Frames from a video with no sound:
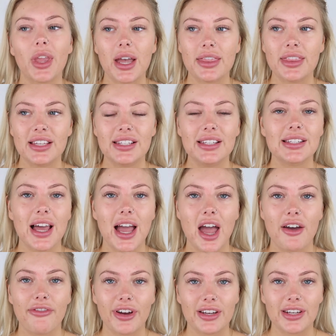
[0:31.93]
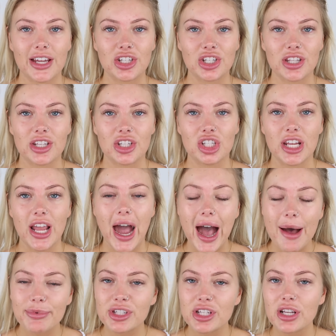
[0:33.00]
This is like her foundation that she
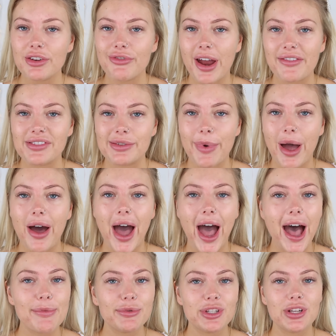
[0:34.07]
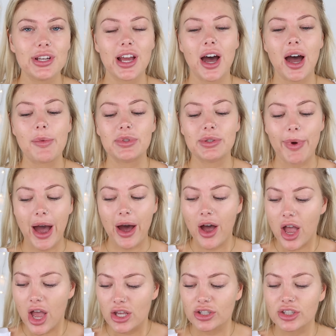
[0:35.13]
absolutely raves about, absolutely hypes about.
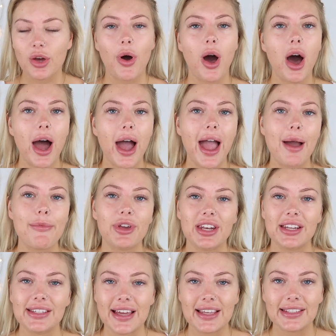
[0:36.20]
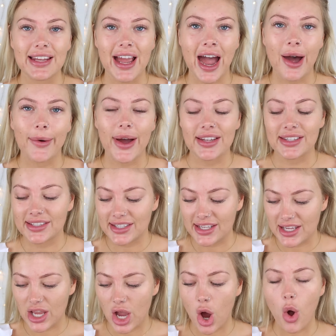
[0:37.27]
So I am going to test it out and
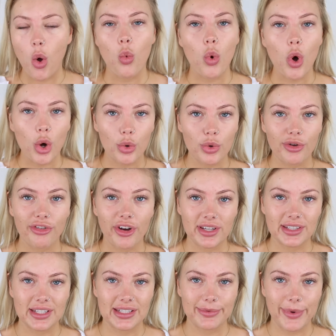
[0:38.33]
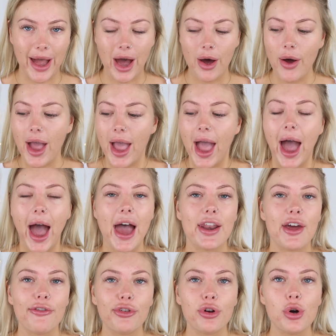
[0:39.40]
see what all the fuss is about. And
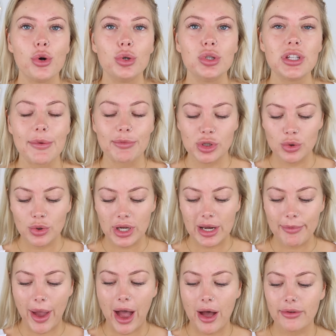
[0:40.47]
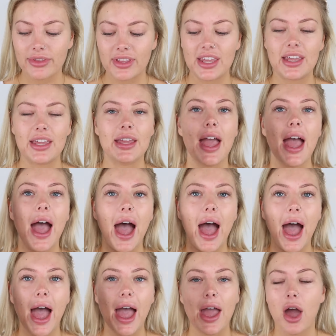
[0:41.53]
of course I'm talking about the
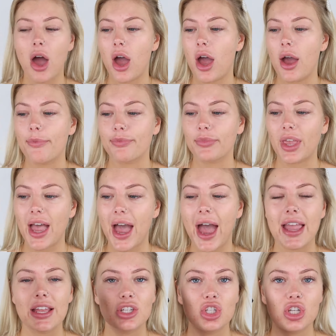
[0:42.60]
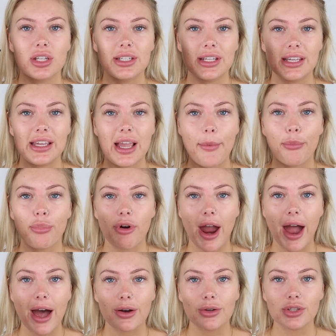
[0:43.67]
HD
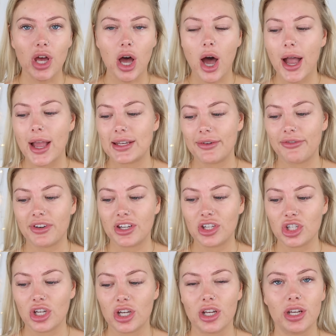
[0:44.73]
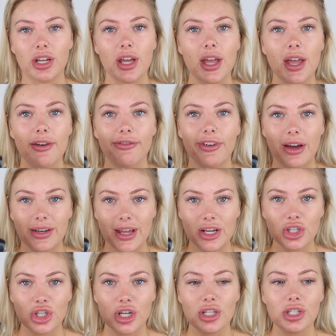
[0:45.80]
Brows High Definition
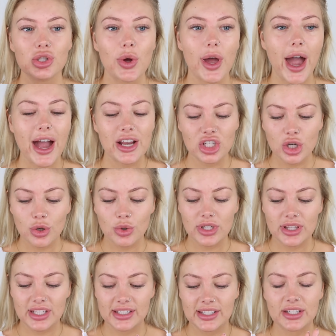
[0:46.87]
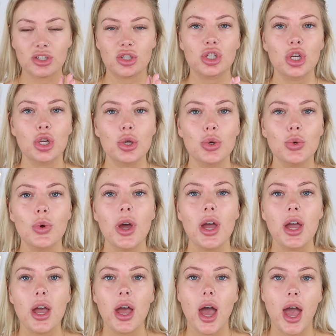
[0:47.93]
foundation. So I actually ordered this in two
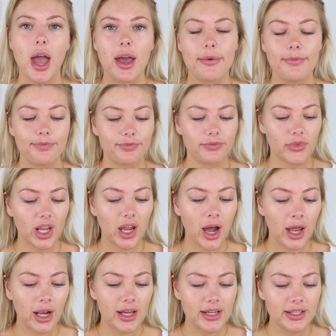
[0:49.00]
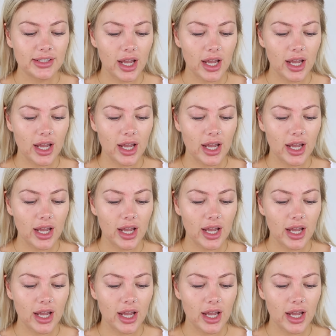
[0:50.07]
colours.